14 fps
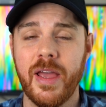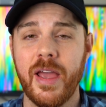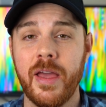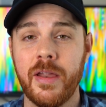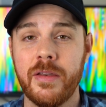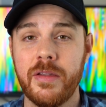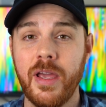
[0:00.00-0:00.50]

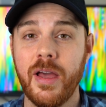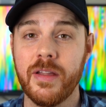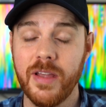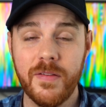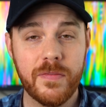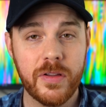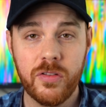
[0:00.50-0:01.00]
And yeah,
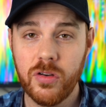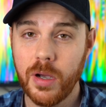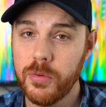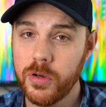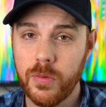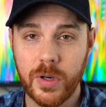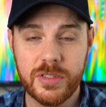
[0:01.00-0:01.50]
definitely
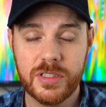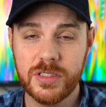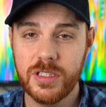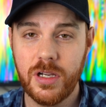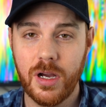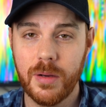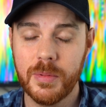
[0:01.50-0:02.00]
drop your
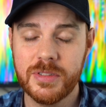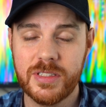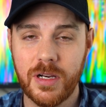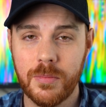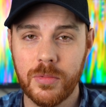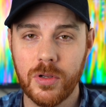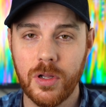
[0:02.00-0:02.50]
questions and comments
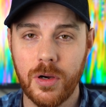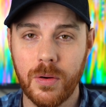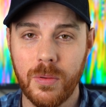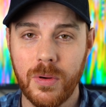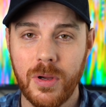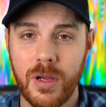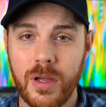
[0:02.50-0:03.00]
down
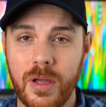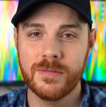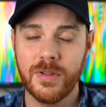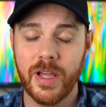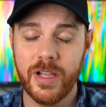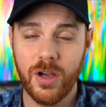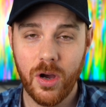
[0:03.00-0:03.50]
below.
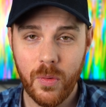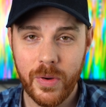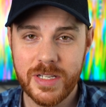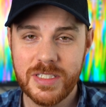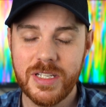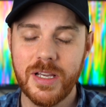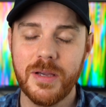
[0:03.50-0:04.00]
Like
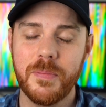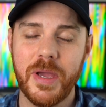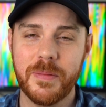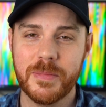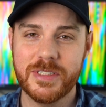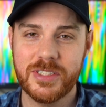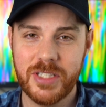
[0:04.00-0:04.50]
always,
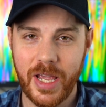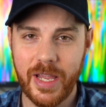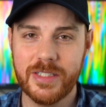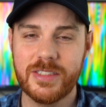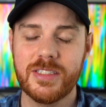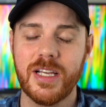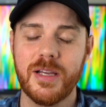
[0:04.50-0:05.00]
make
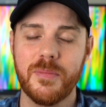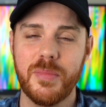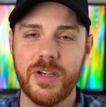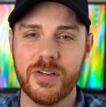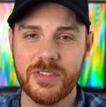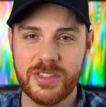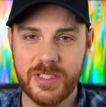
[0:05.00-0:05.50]
mistakes,
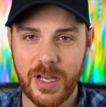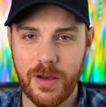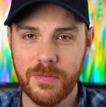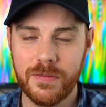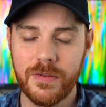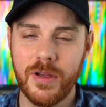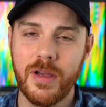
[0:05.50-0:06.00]
be
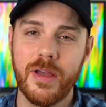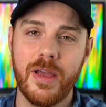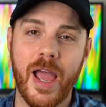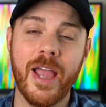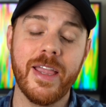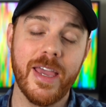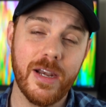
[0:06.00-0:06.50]
yourself,
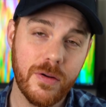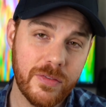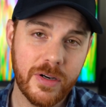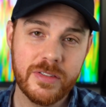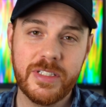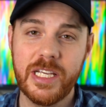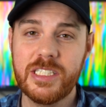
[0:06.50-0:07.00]
and get out
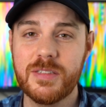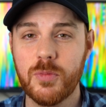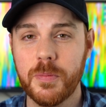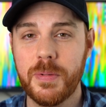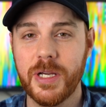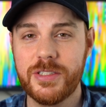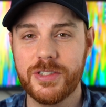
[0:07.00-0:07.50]
there and take some
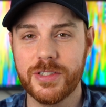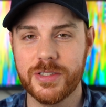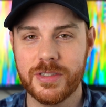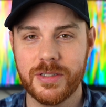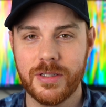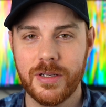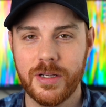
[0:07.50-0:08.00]
more
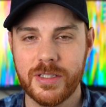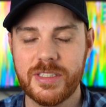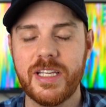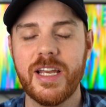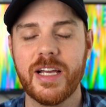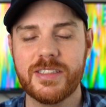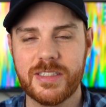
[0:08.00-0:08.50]
pictures.
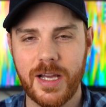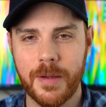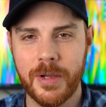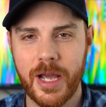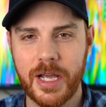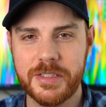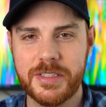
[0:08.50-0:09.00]
See you next
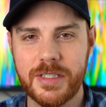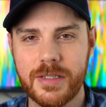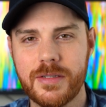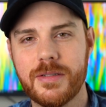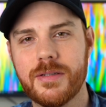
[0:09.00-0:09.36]
time, guys.